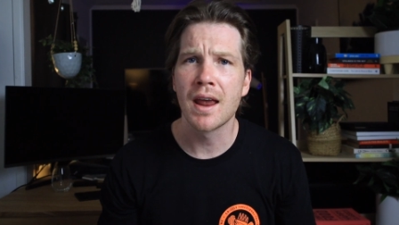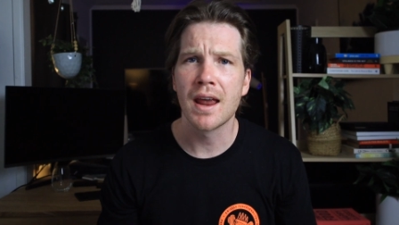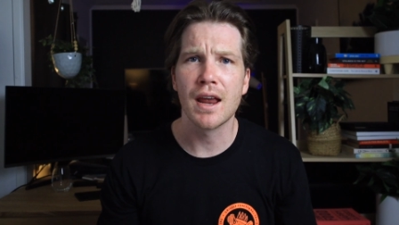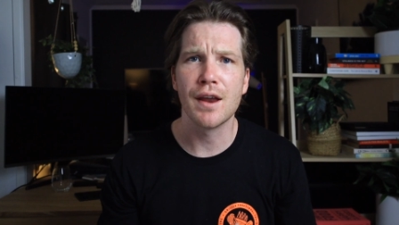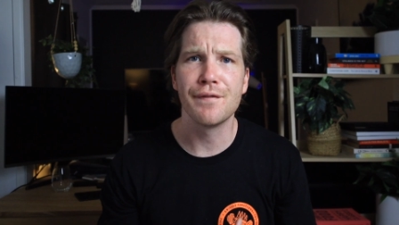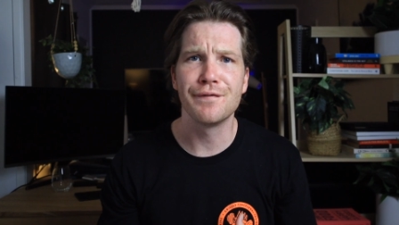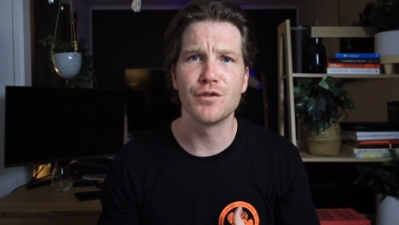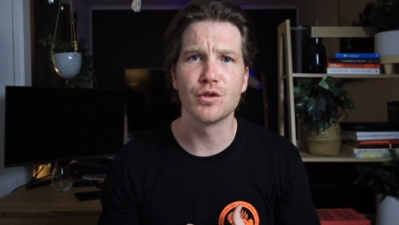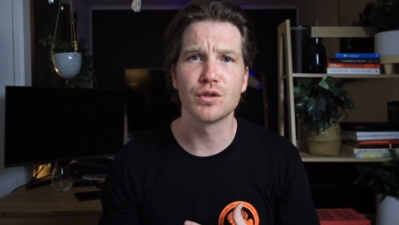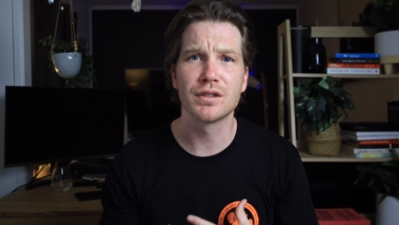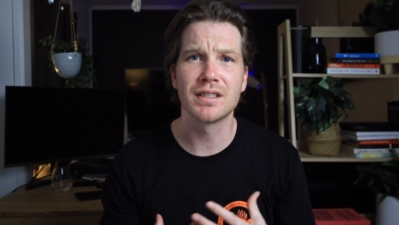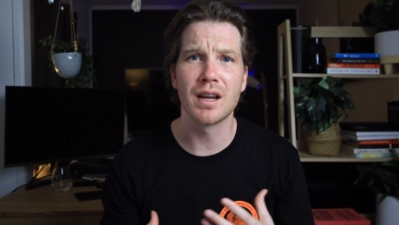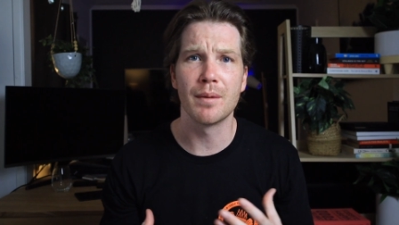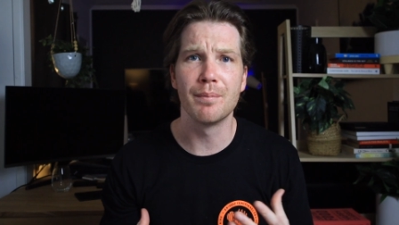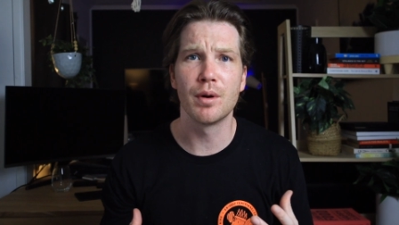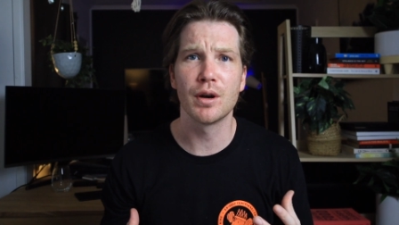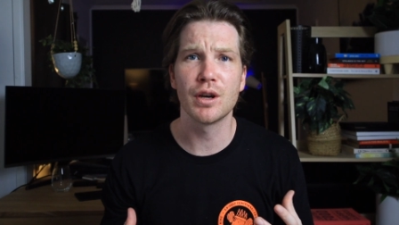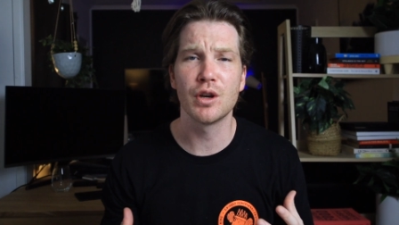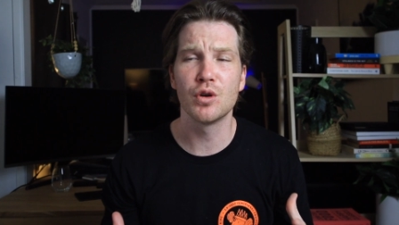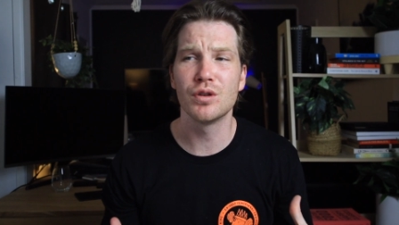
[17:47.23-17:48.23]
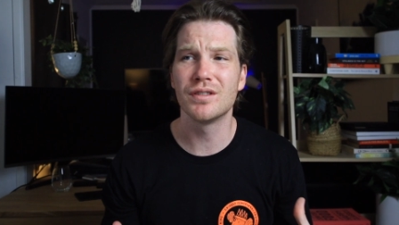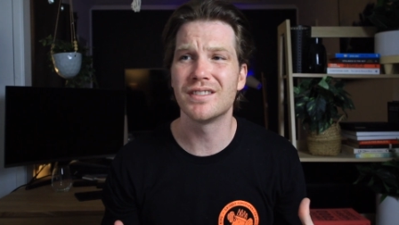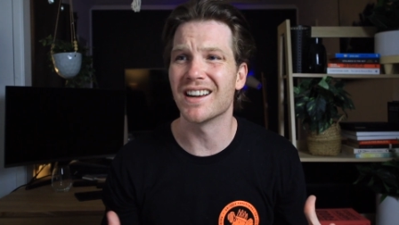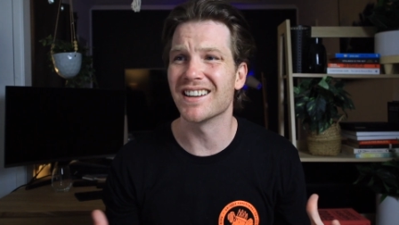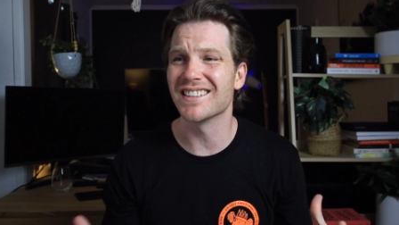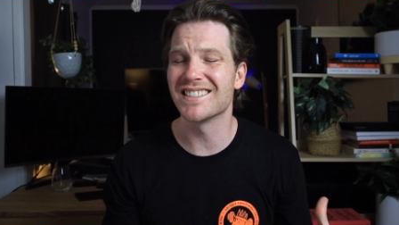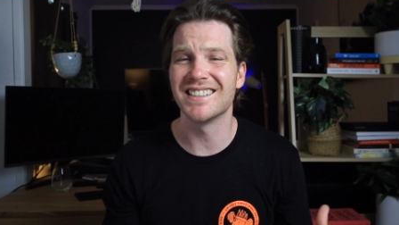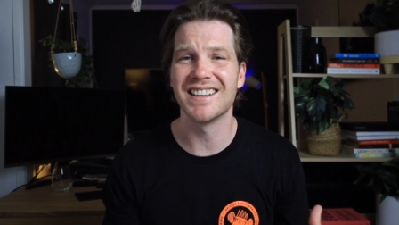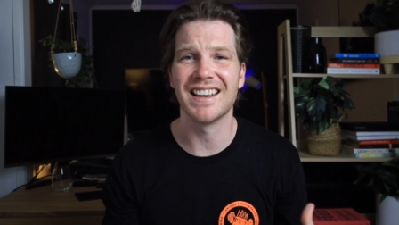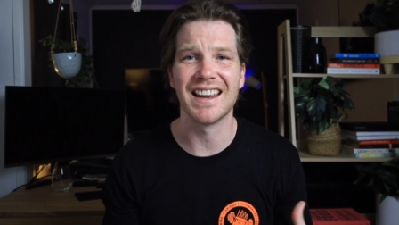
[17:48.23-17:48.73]
if you're somebody who
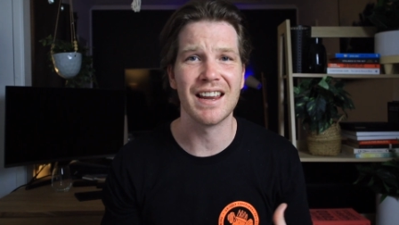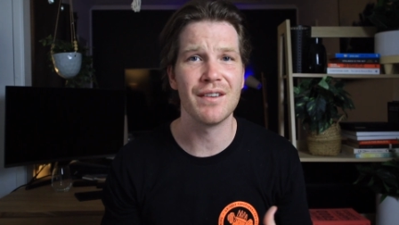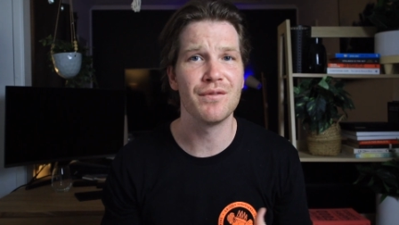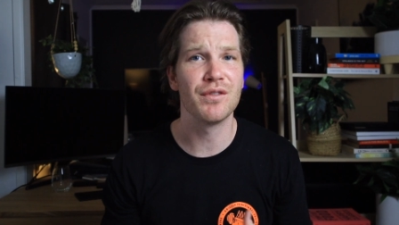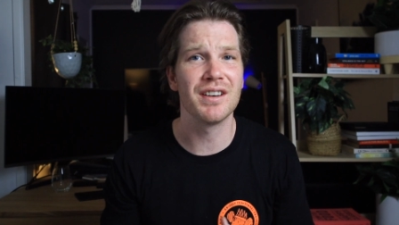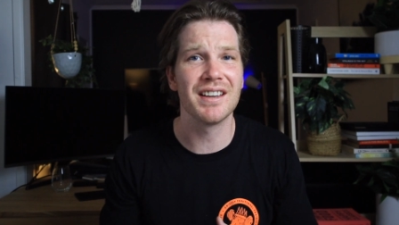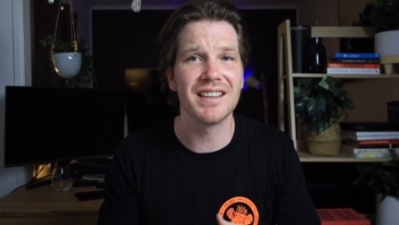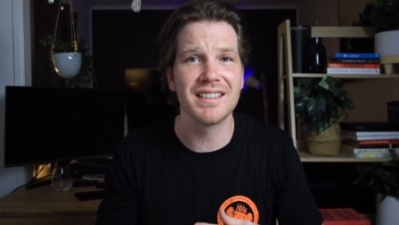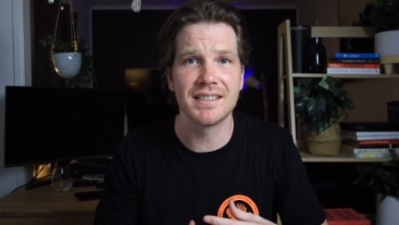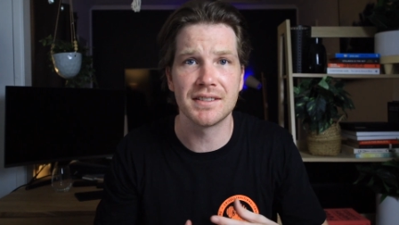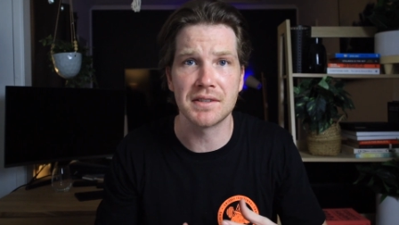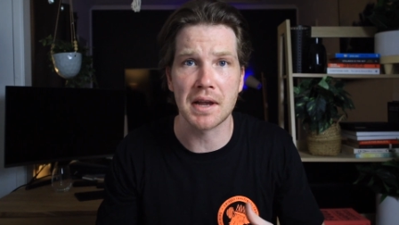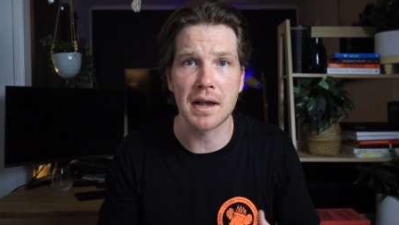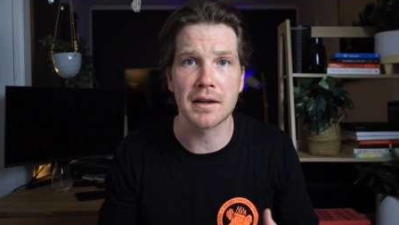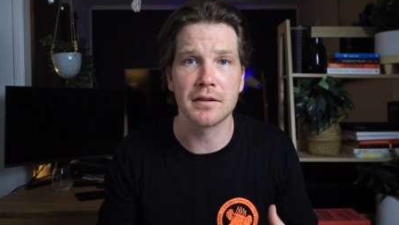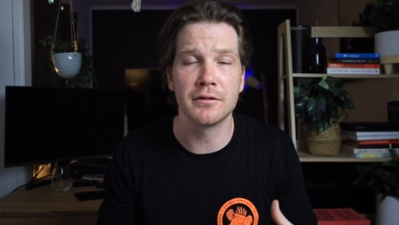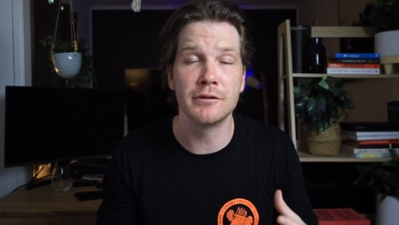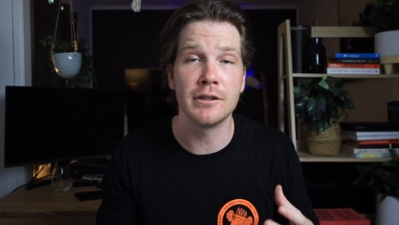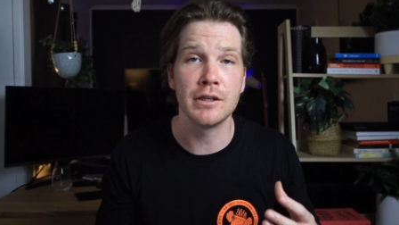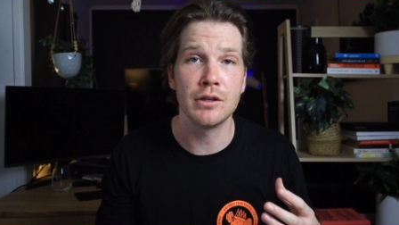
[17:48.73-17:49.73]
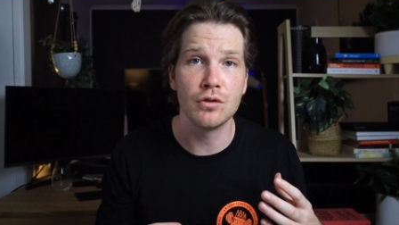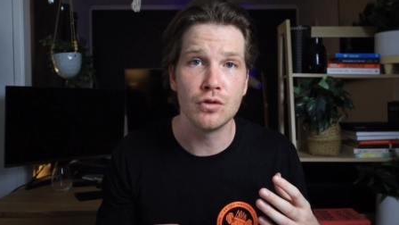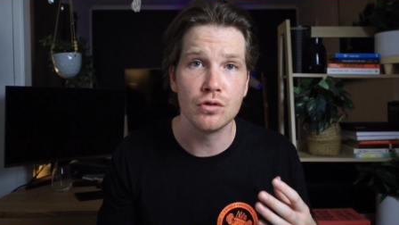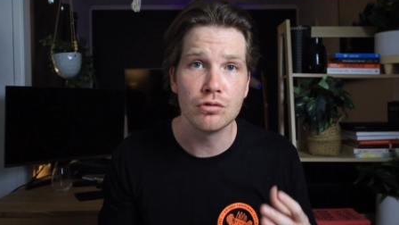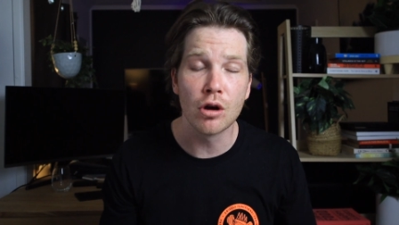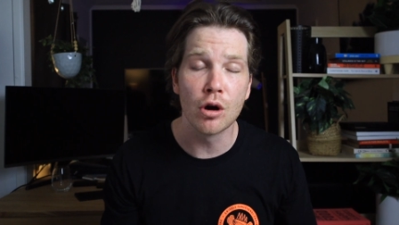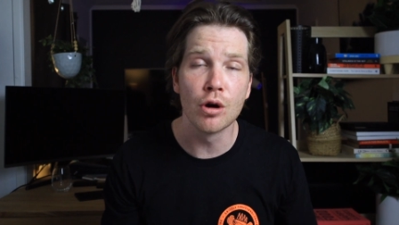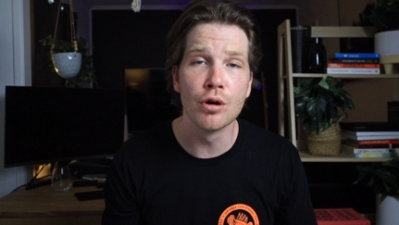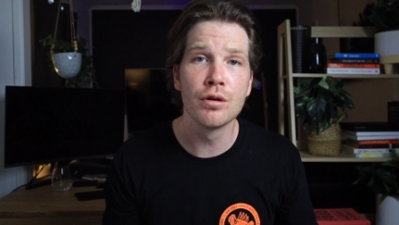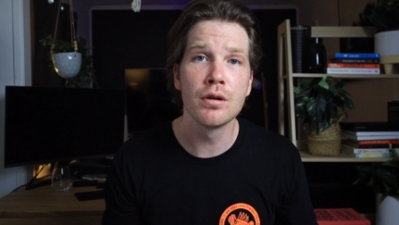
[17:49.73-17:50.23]
doesn't even exactly
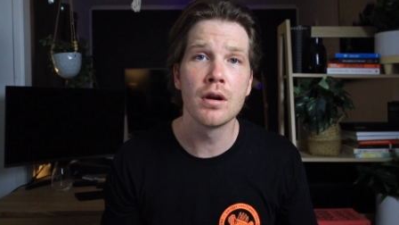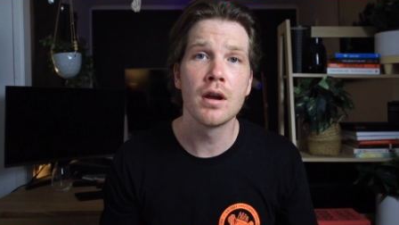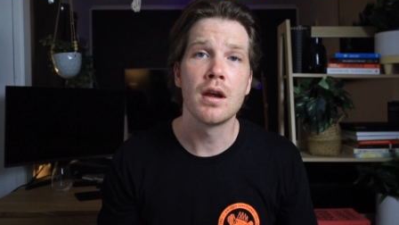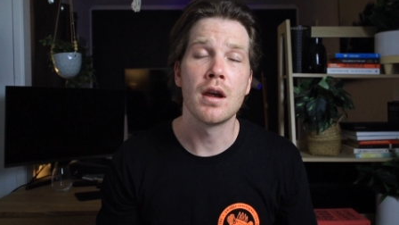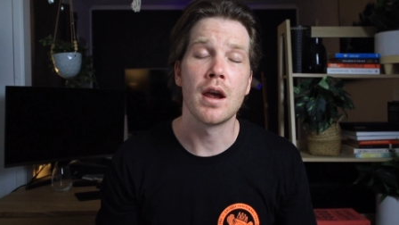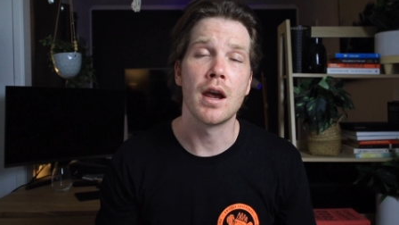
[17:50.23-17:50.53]
know